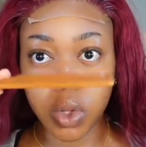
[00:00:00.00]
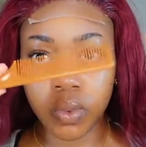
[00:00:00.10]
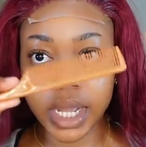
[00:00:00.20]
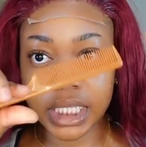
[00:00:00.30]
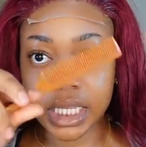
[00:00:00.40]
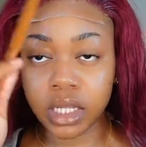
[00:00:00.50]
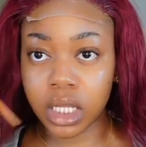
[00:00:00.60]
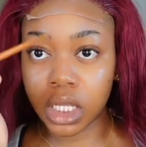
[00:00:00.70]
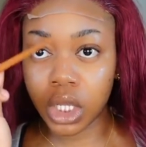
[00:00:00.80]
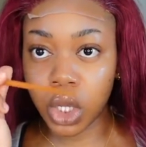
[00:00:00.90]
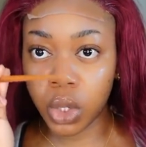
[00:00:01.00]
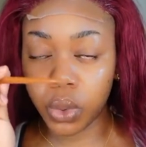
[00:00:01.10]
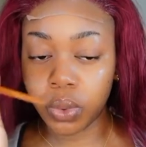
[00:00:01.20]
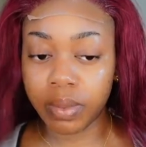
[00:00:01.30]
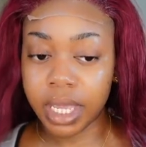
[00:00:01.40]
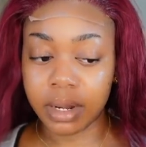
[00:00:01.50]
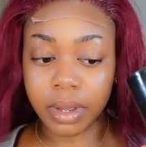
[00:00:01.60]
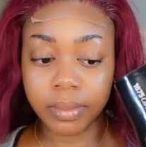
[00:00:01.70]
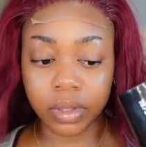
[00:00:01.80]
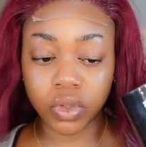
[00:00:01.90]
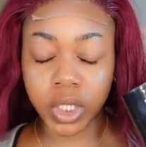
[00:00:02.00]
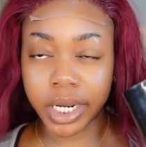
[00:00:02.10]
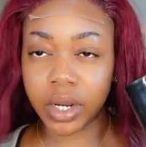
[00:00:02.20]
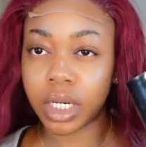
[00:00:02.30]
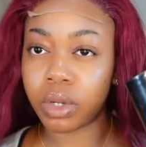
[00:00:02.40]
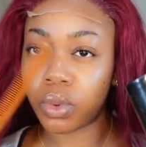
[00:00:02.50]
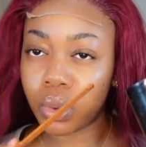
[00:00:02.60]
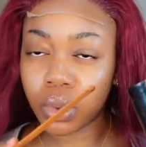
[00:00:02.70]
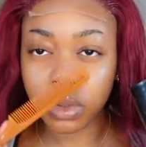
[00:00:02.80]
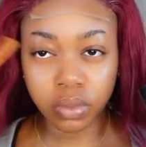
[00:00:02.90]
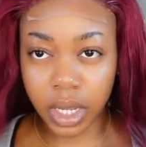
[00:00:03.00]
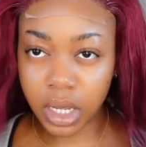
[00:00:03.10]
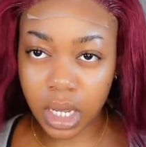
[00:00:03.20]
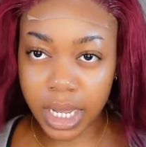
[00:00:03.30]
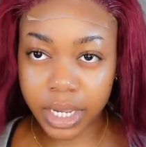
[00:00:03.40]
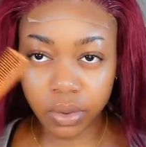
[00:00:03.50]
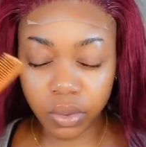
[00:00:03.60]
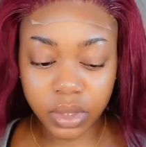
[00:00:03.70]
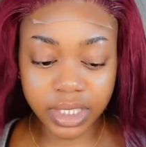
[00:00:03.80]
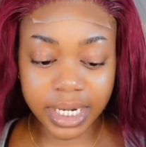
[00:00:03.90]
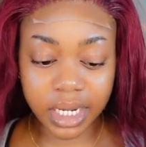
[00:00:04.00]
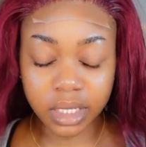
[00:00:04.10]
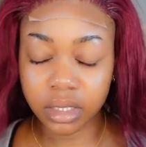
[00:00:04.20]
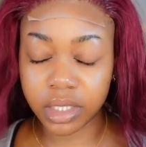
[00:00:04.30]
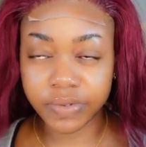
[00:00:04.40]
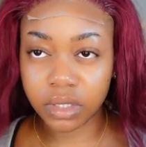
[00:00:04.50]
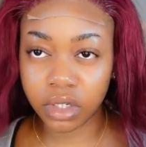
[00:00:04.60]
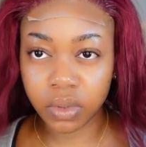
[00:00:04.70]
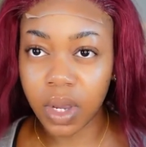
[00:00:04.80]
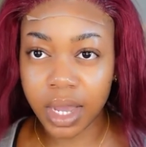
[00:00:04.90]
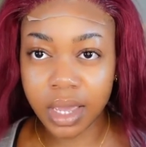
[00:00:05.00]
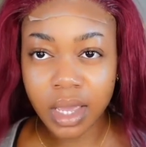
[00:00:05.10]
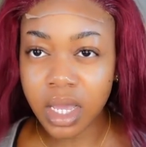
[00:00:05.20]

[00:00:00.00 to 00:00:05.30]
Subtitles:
rat tail comb and my blow dryer on a cool, not hot, cool setting, because if it's too hot,